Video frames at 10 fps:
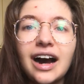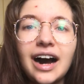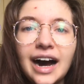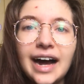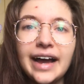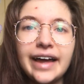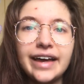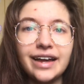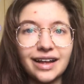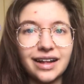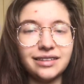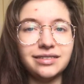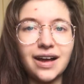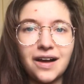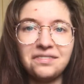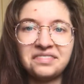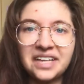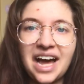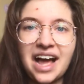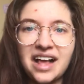I love
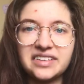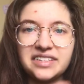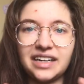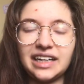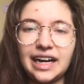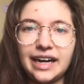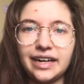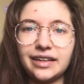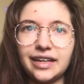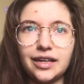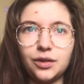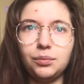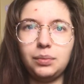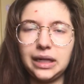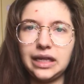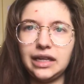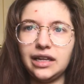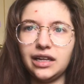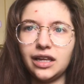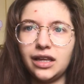that I can be